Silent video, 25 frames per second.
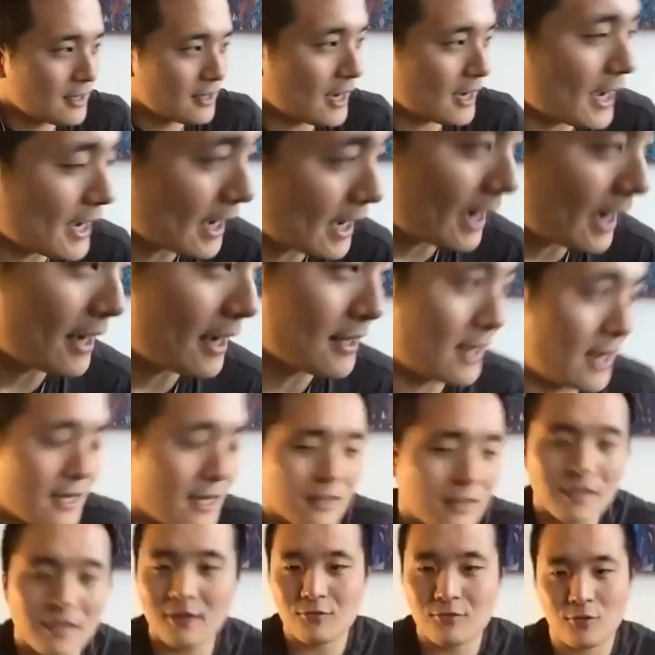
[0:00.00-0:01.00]
I
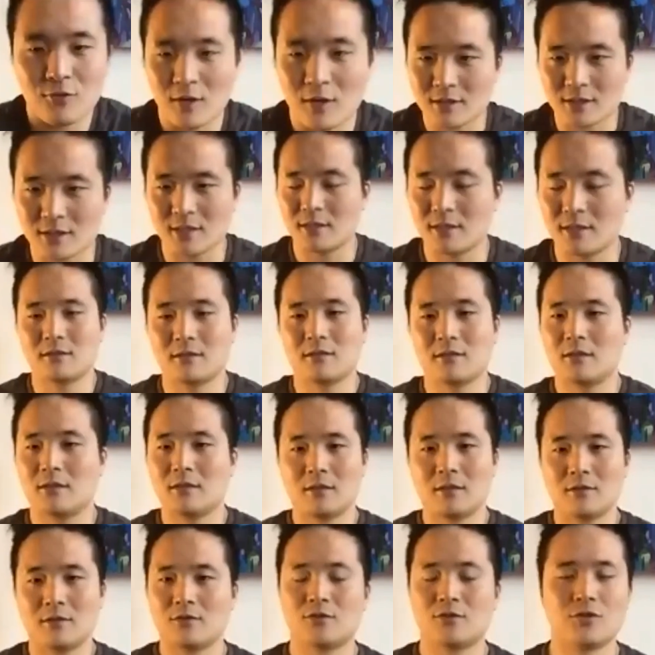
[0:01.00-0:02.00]
love watching
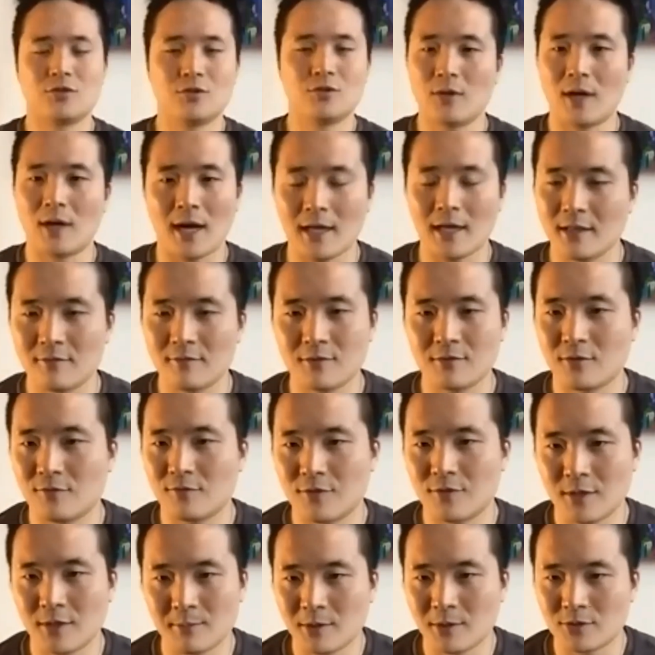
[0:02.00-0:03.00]
2 high-level
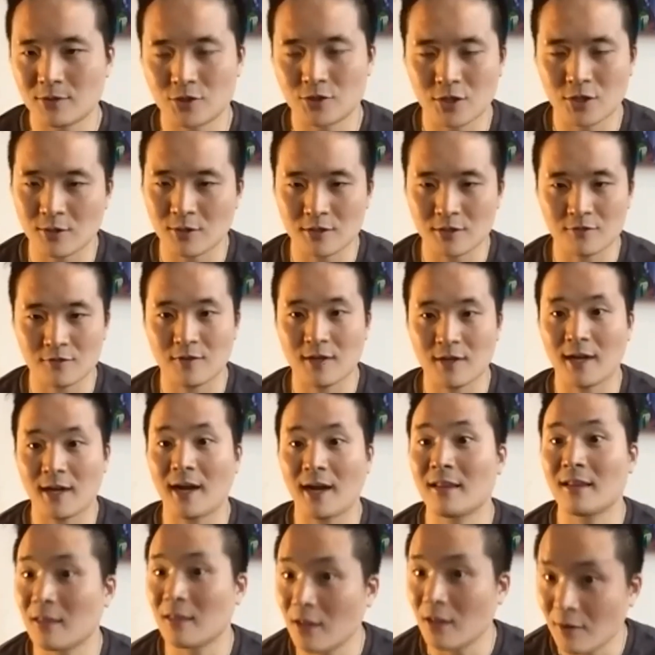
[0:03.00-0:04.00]
female judokas fight. I
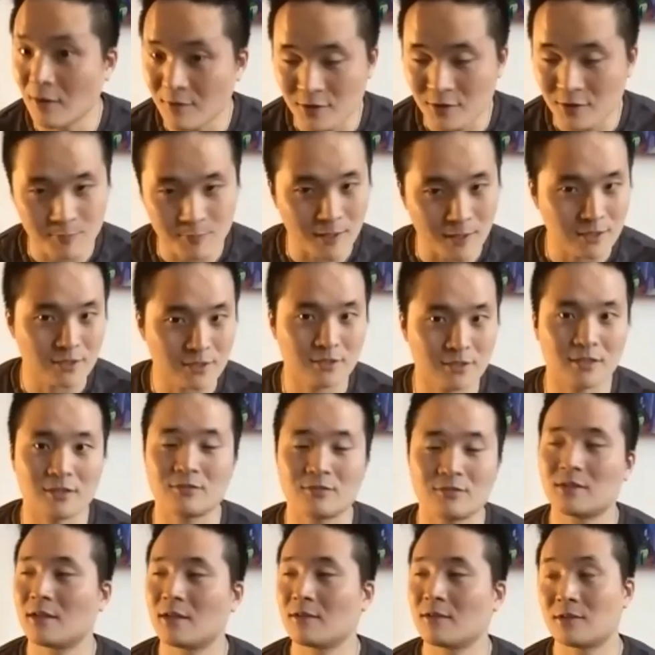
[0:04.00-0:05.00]
love it, especially
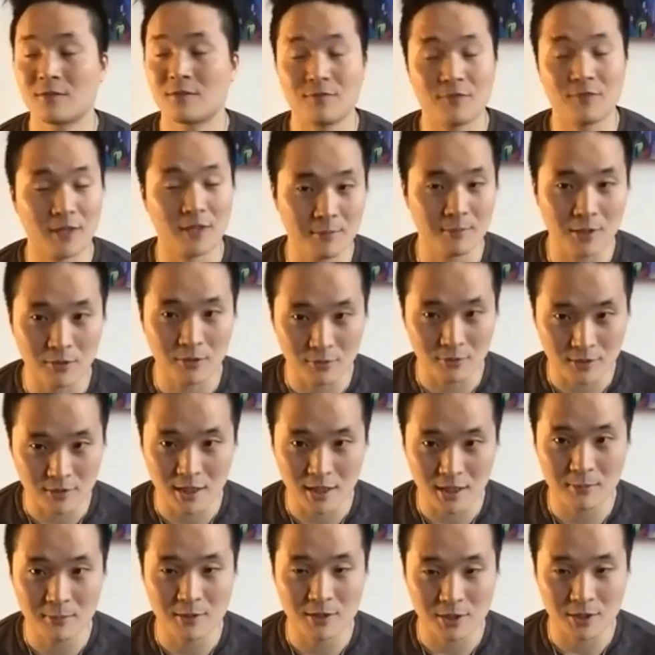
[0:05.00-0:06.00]
the female
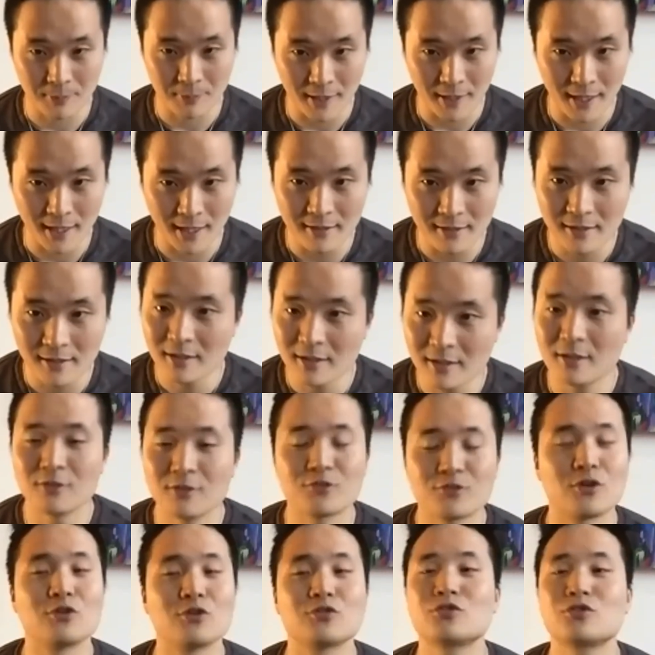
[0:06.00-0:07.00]
team in Japan.
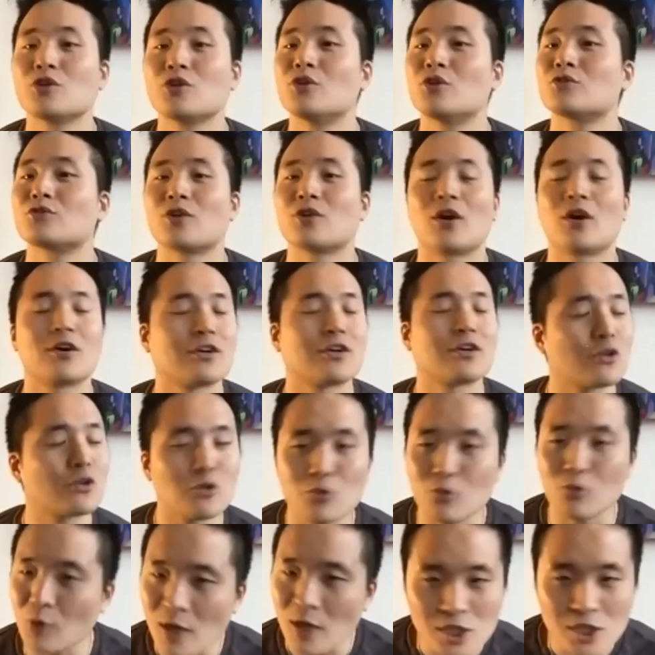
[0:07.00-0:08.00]
Those girls are
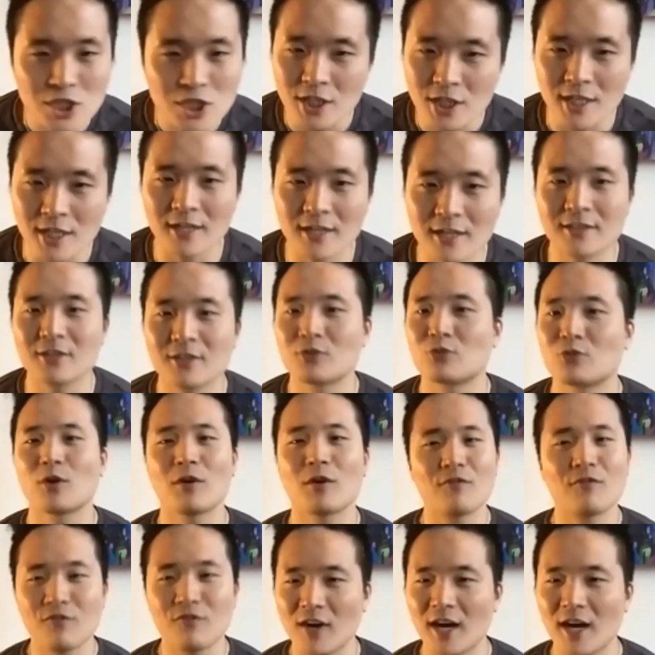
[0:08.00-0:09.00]
crushing it. They're
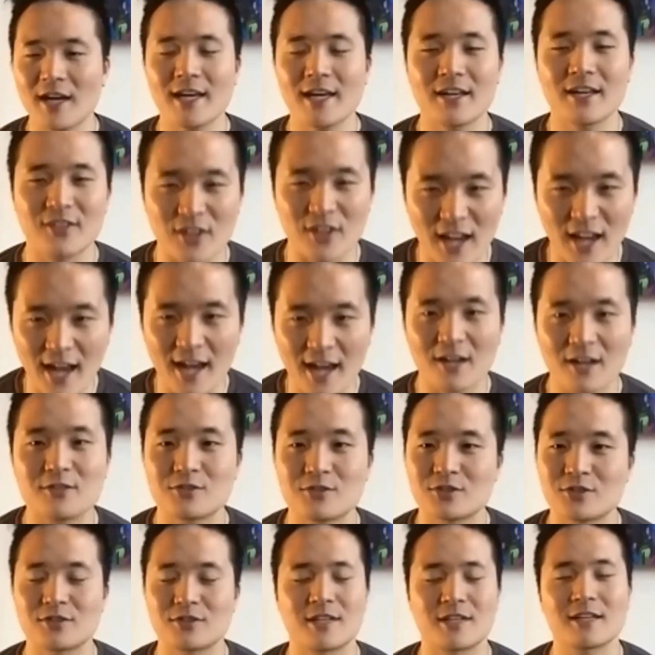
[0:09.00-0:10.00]
grip fighting, and their angles and
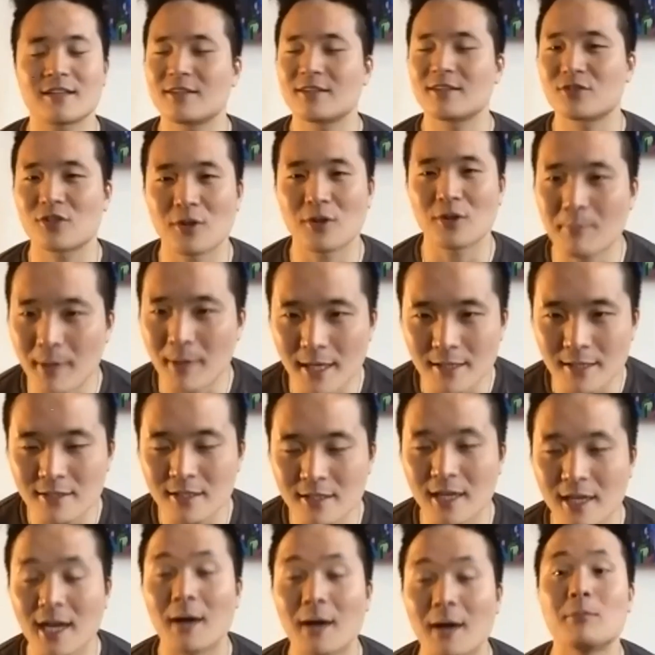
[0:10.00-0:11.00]
their techniques are
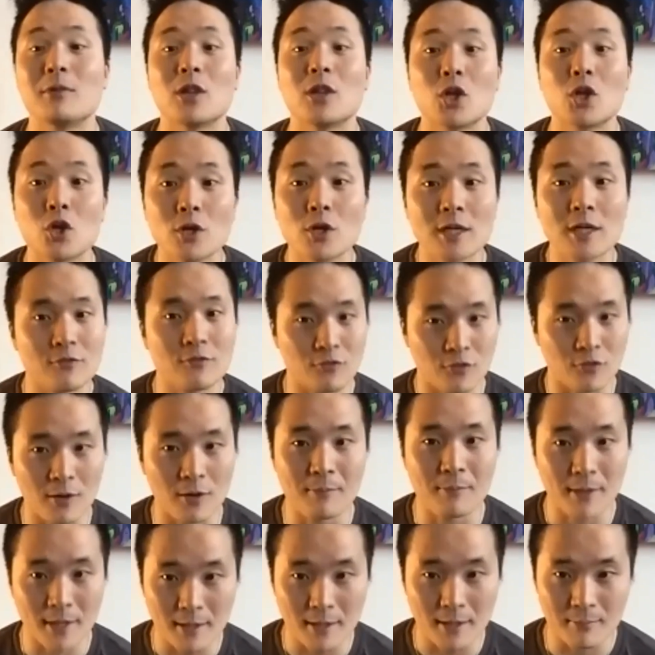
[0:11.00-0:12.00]
amazing. And I'm learning from
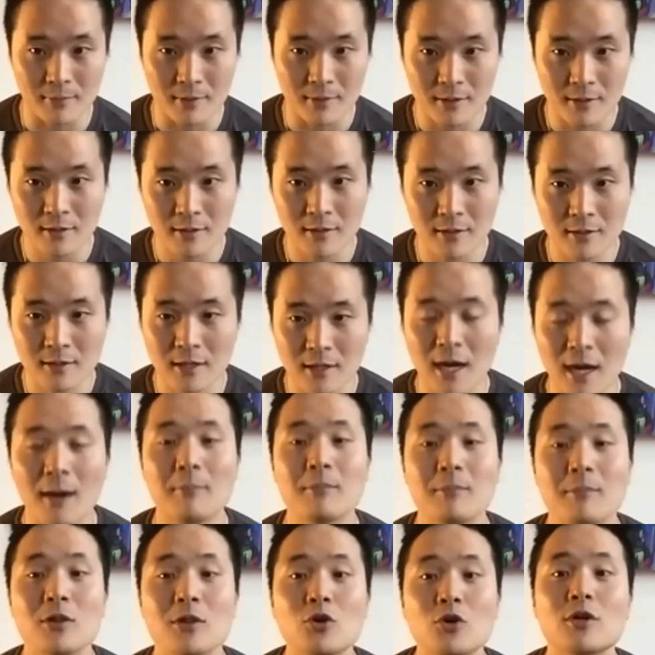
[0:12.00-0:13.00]
them.
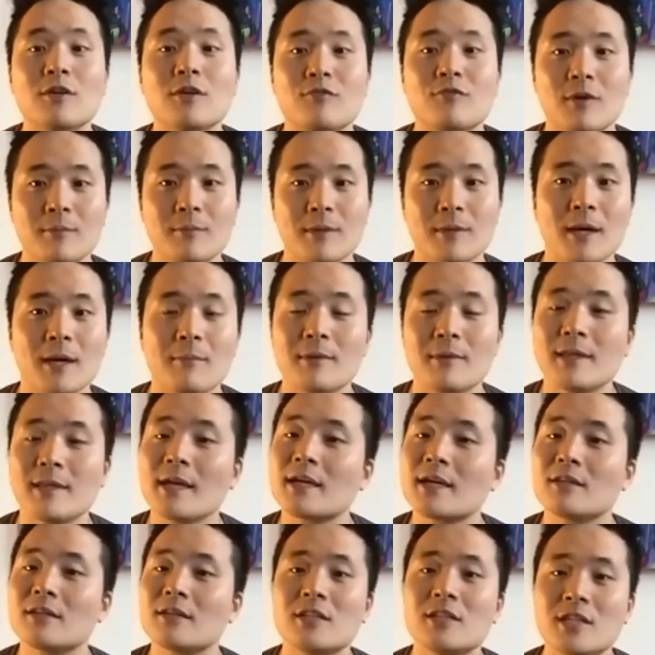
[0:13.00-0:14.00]
And they
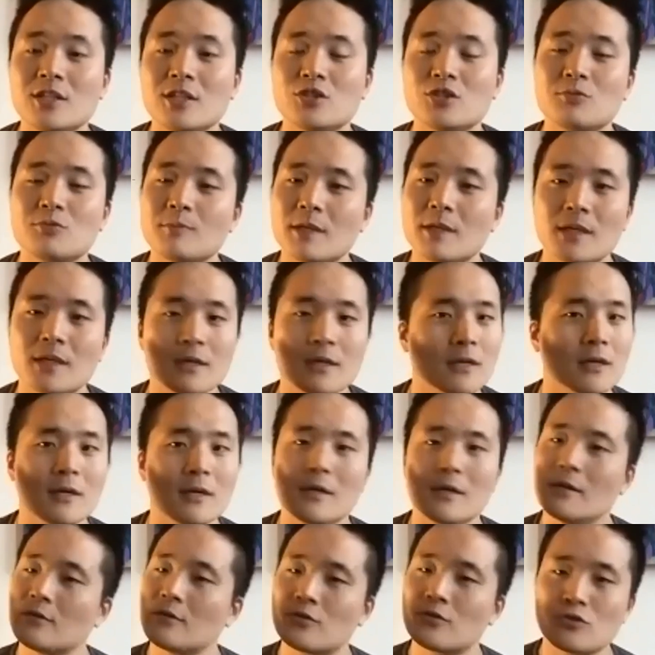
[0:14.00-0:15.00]
can teach me
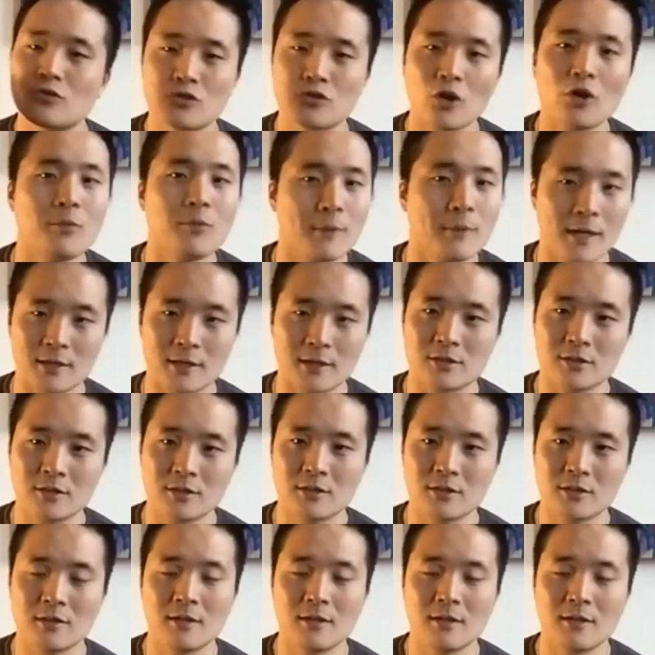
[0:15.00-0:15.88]
so much.